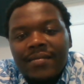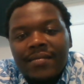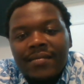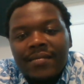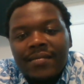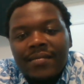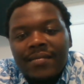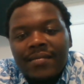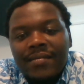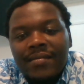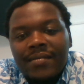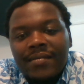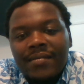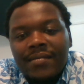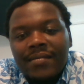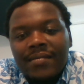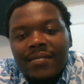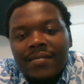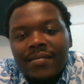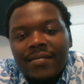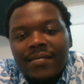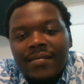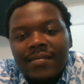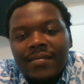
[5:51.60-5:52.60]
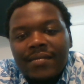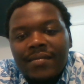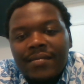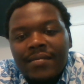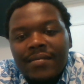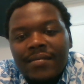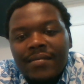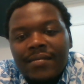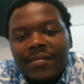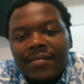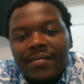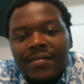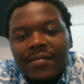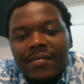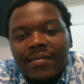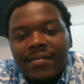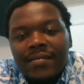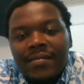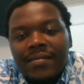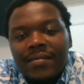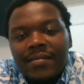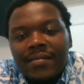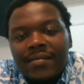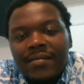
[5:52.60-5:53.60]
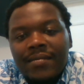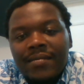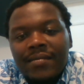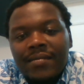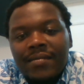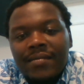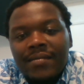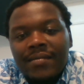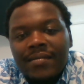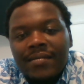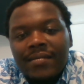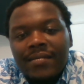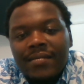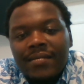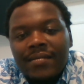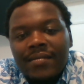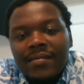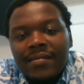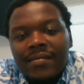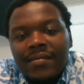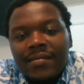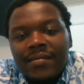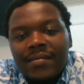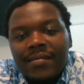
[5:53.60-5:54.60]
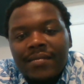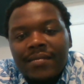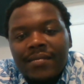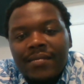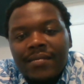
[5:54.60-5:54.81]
(not speaking)